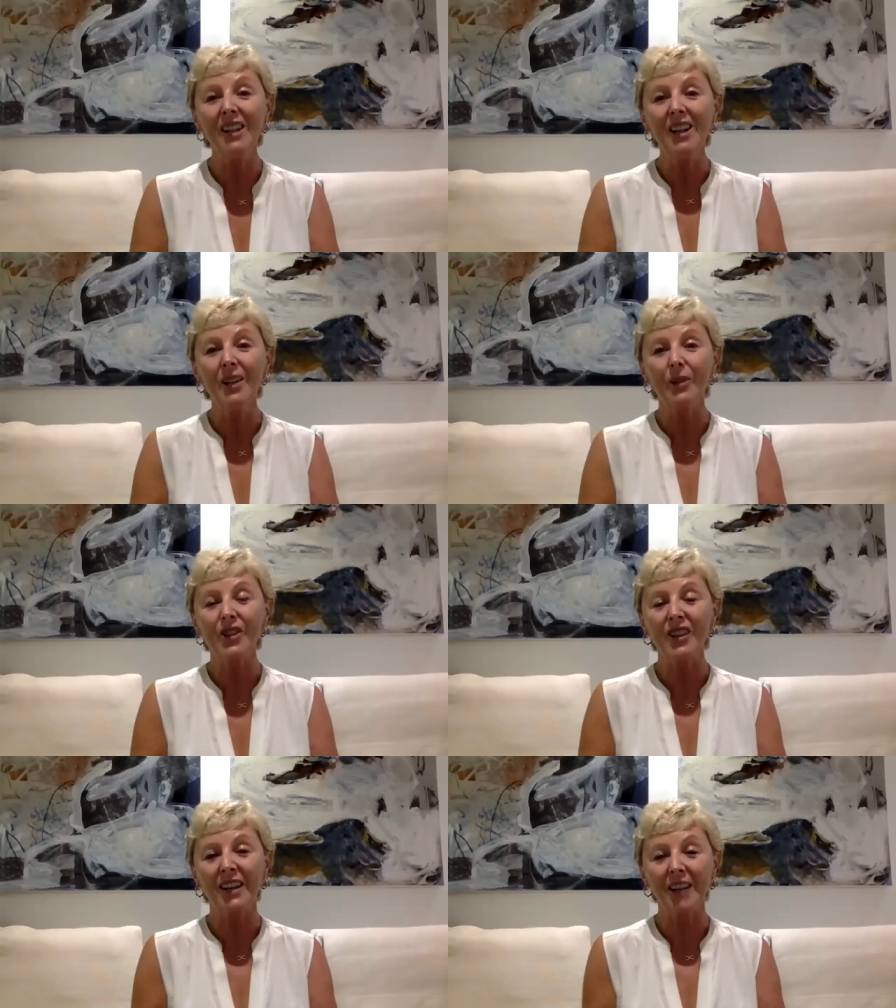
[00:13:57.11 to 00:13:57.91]
which
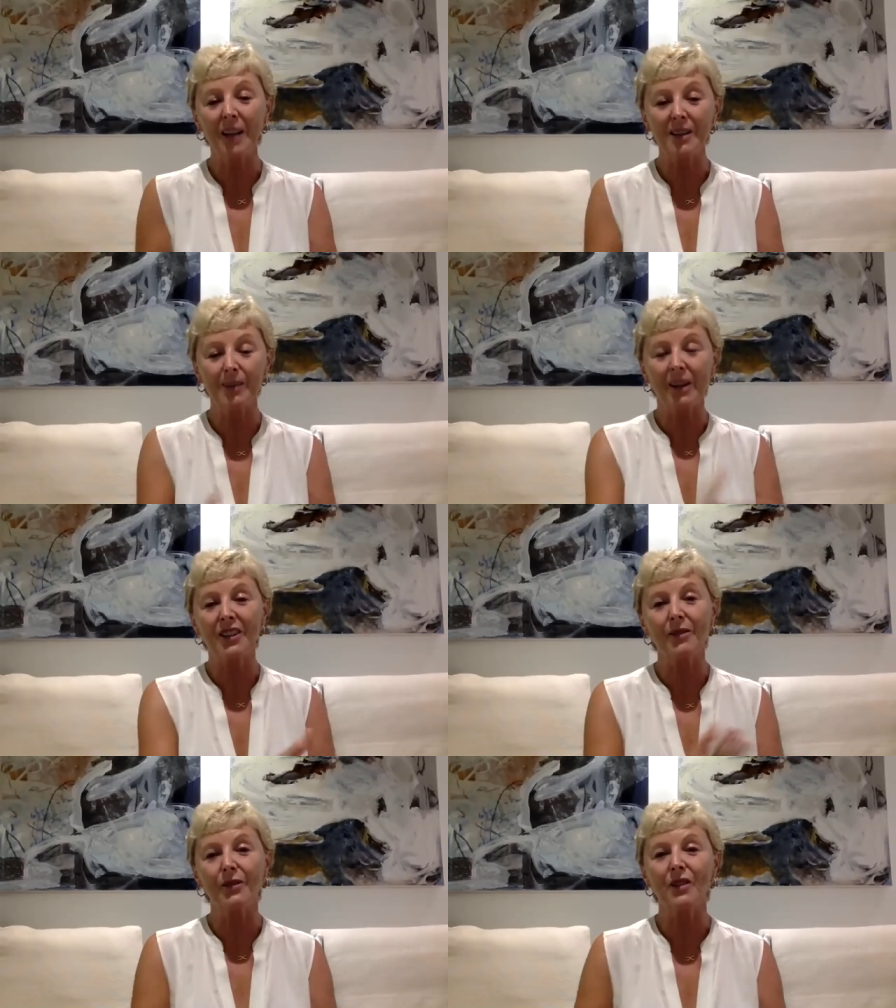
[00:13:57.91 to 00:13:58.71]
again comes back to
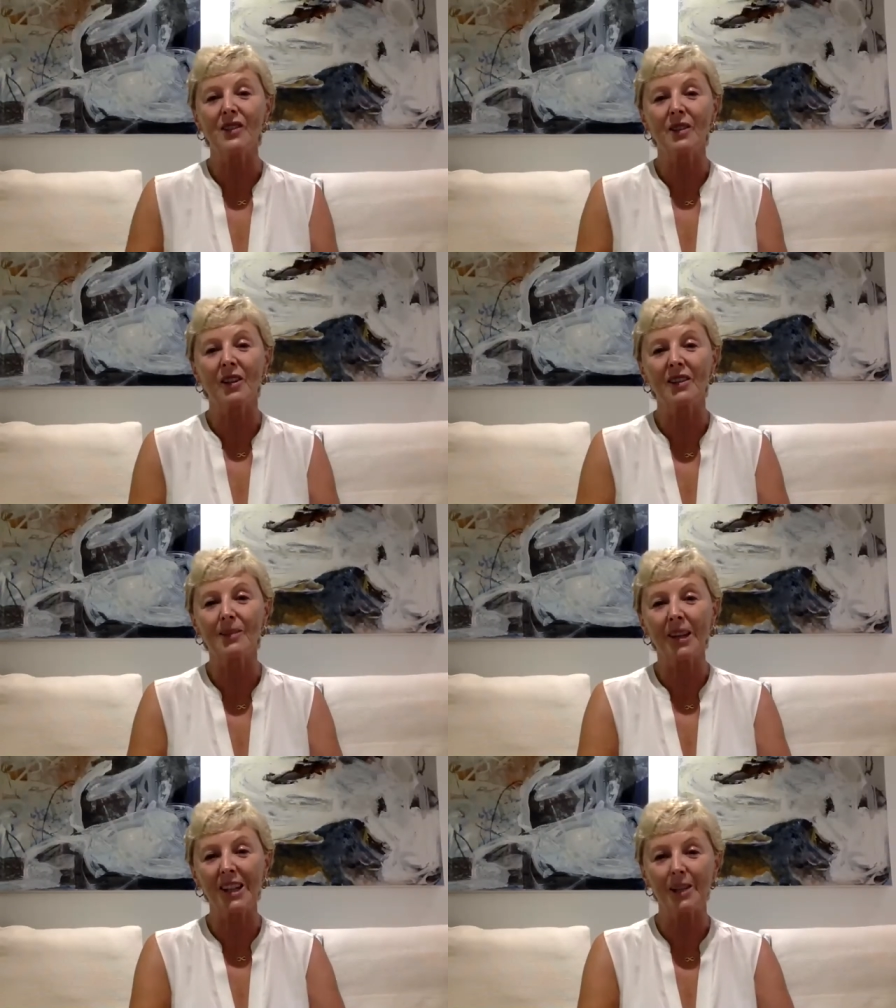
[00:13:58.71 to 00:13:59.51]
the foods that I was
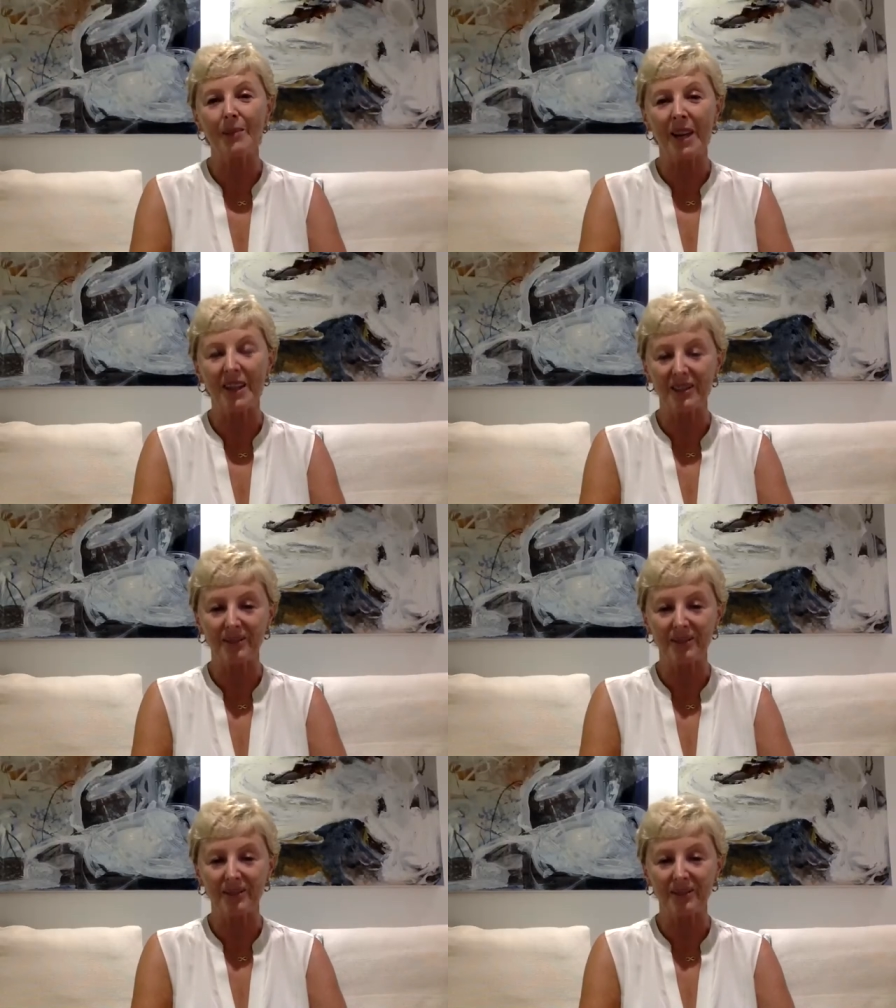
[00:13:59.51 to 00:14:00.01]
speaking about.